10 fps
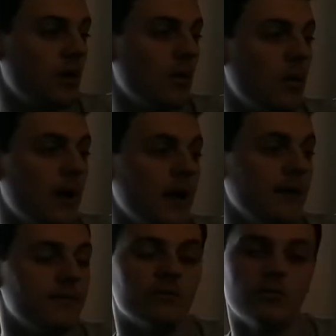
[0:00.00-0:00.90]
where,
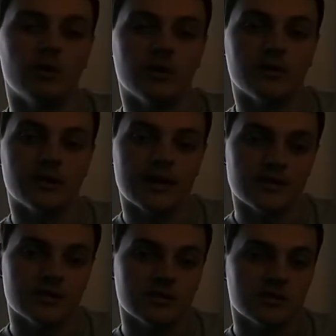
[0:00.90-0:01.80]
what
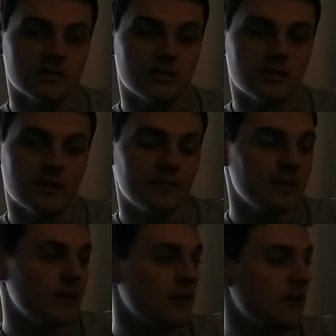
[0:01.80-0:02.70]
locations could they
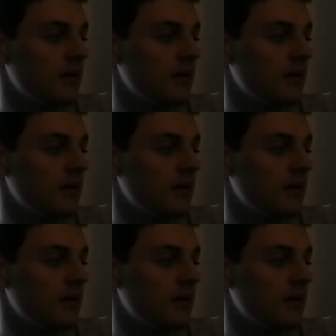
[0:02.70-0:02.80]
be,